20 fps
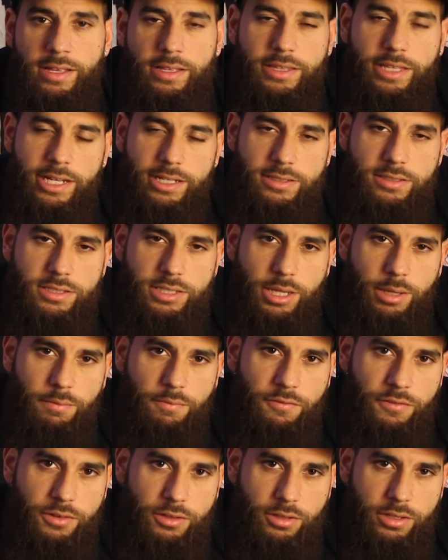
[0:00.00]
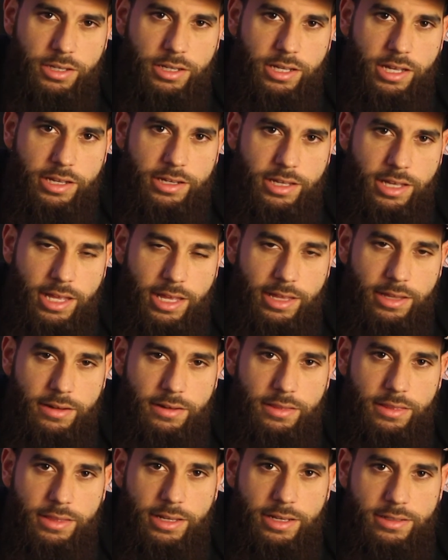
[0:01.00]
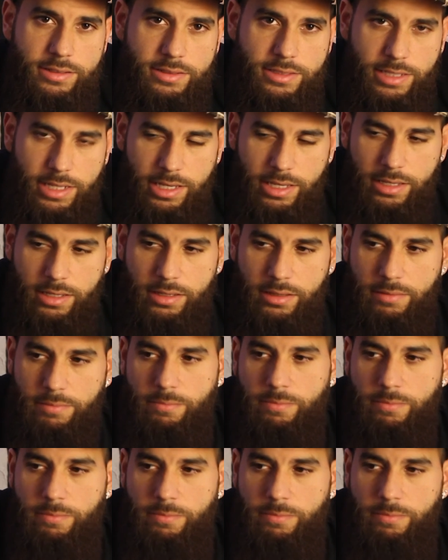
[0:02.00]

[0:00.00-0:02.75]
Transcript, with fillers: that same feeling I got that day